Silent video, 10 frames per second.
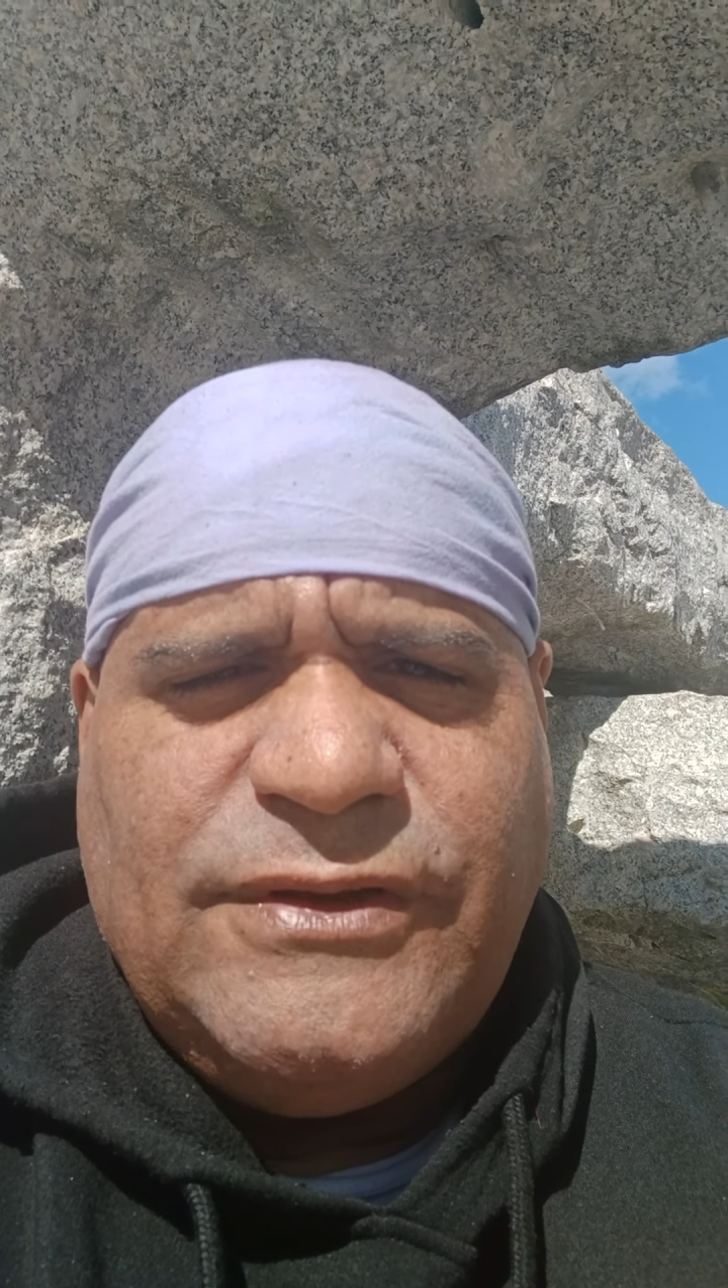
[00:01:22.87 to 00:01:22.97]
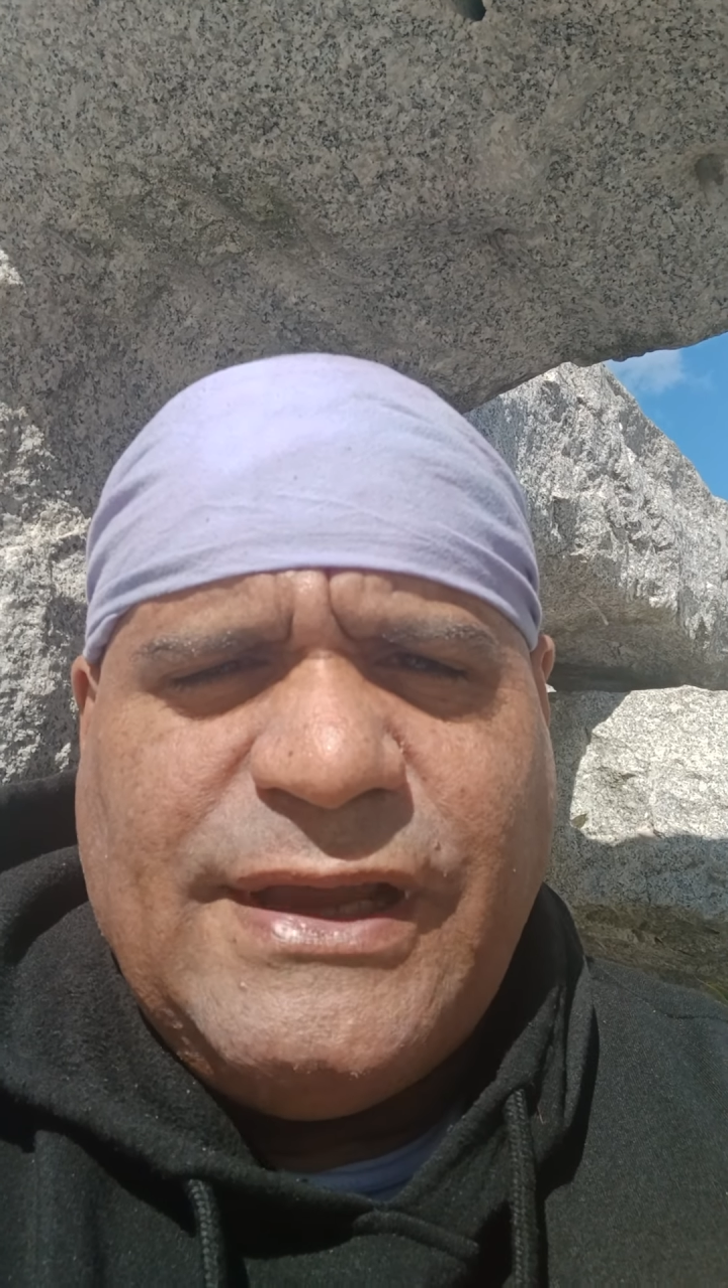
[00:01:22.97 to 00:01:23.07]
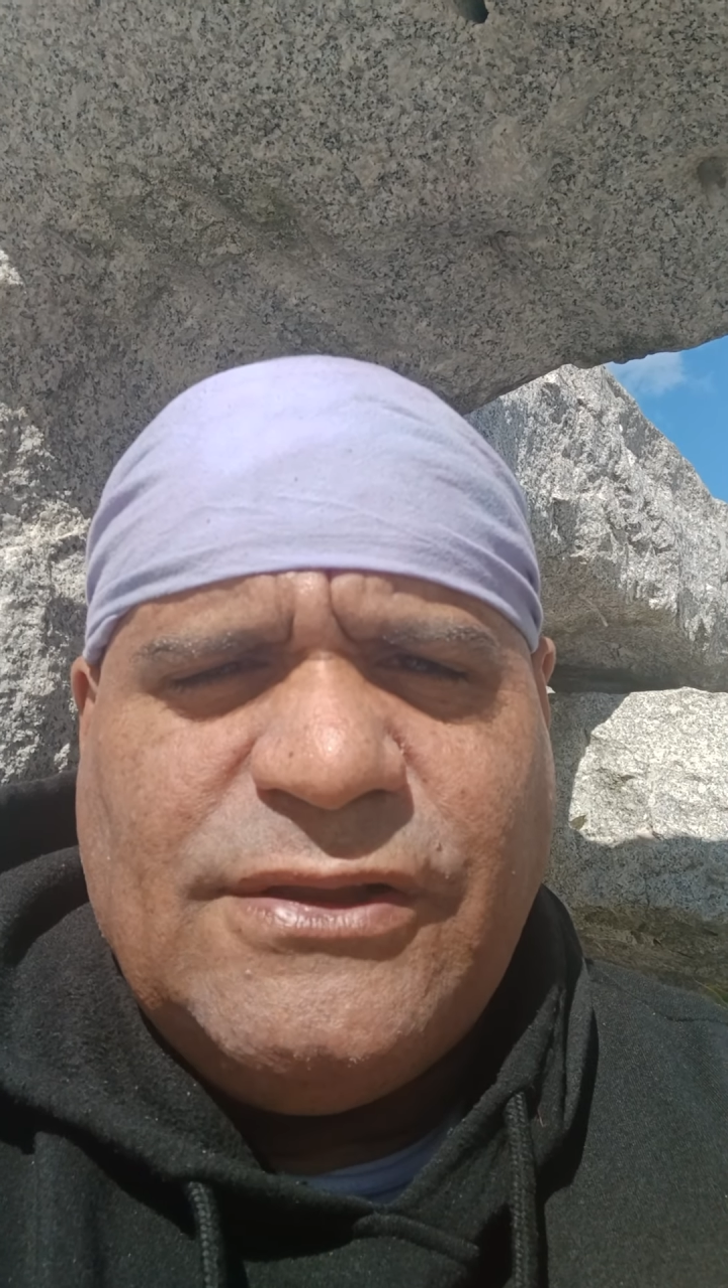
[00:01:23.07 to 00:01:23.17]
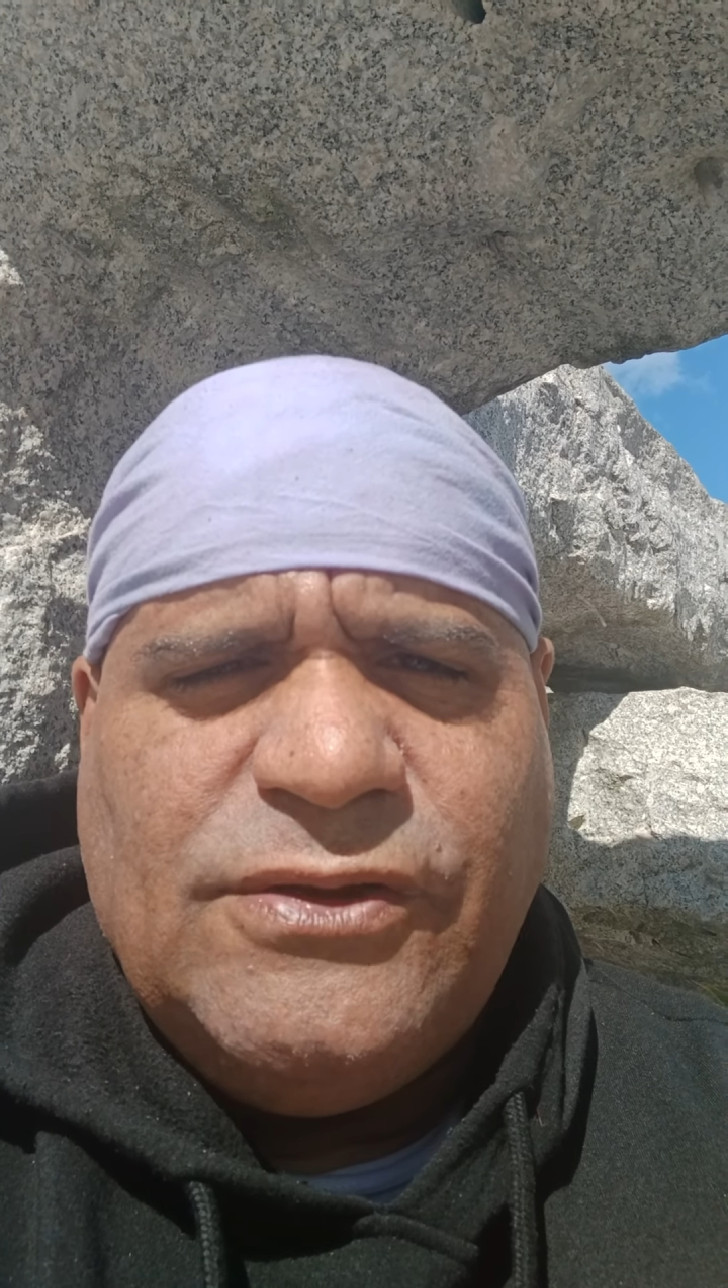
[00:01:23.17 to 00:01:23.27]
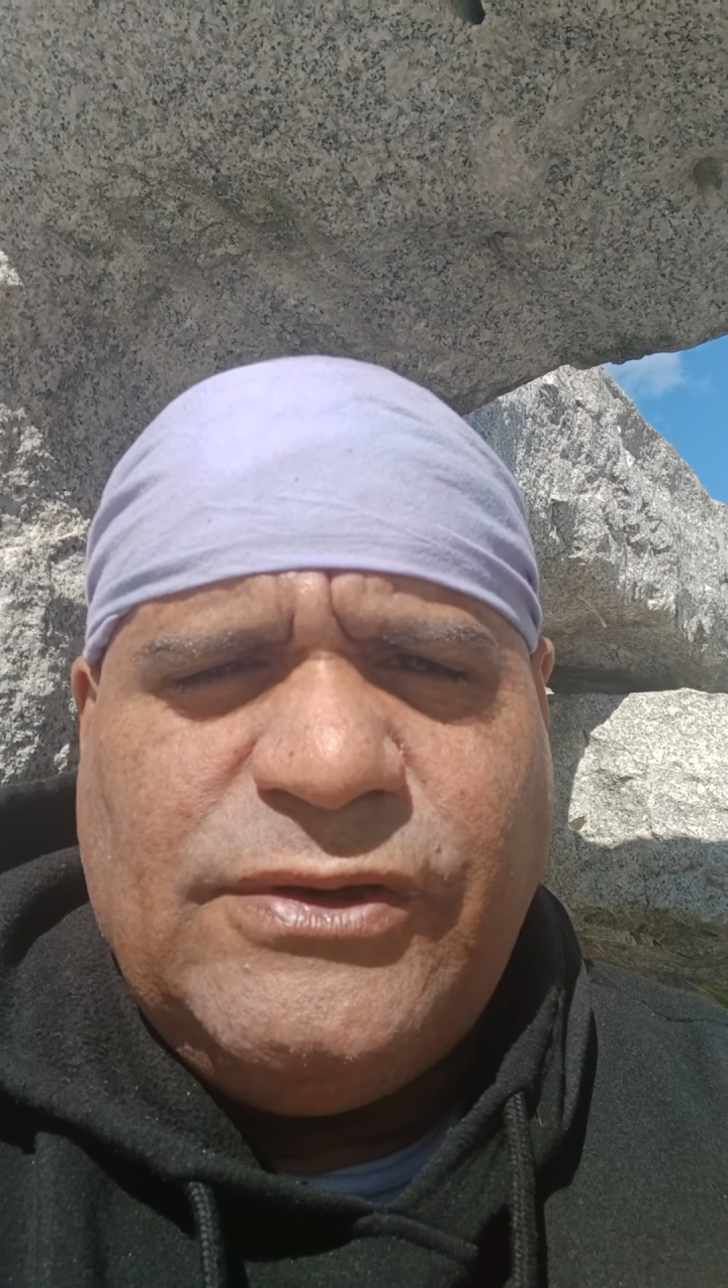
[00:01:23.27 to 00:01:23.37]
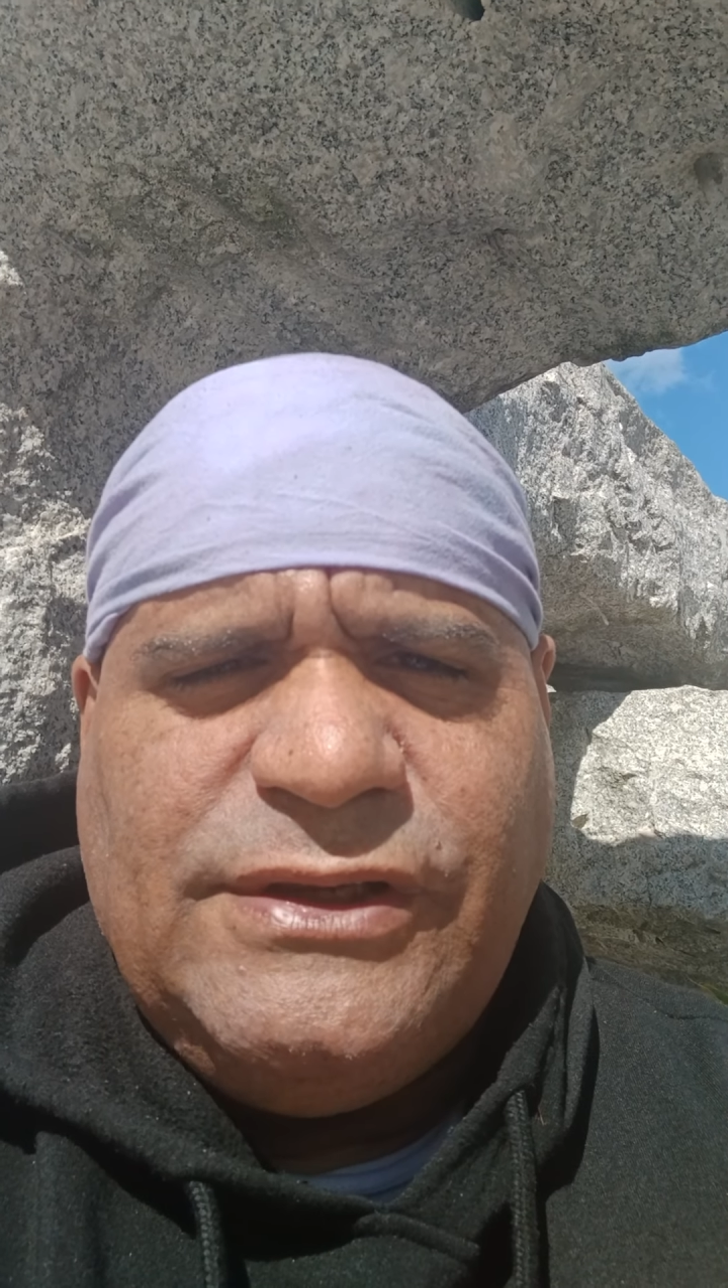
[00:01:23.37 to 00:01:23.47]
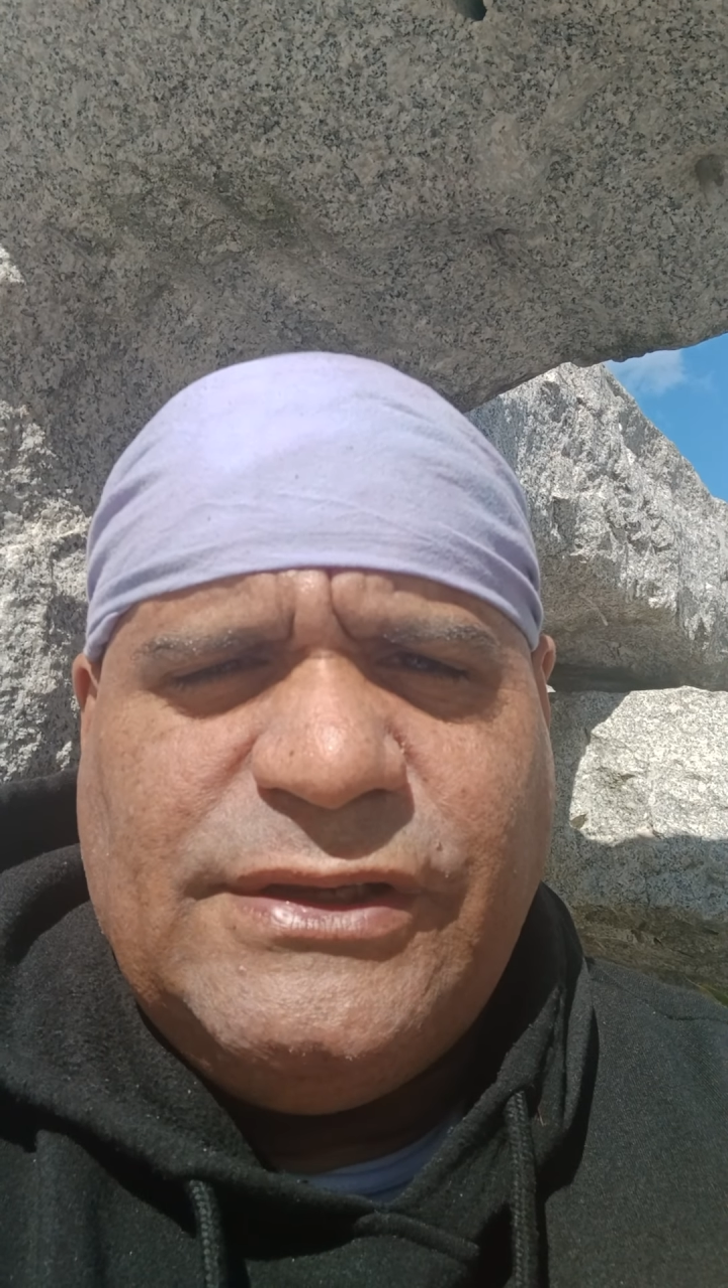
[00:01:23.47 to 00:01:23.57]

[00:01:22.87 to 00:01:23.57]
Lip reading: downloading